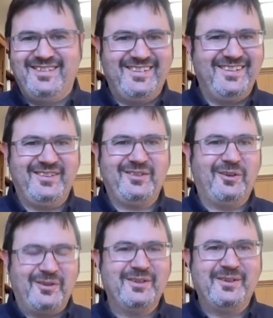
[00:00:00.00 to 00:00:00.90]

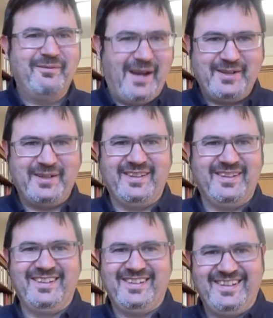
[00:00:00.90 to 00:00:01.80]
scholarly
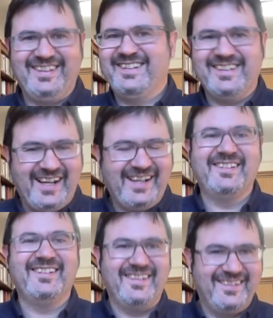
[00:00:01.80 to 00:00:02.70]
fashion in the
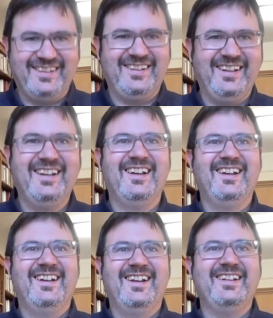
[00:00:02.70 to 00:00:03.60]
90s,
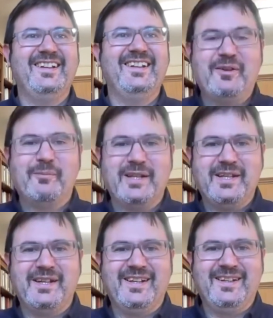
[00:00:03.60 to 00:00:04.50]
and
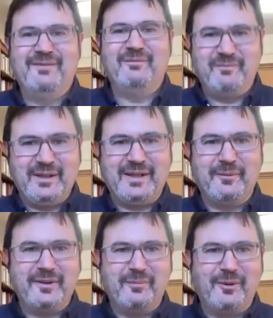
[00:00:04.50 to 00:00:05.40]
everybody
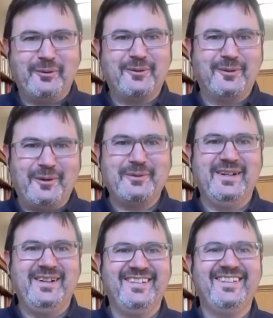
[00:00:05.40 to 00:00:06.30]
becomes a
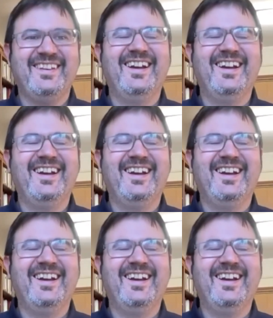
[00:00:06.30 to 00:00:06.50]
post-colonialist.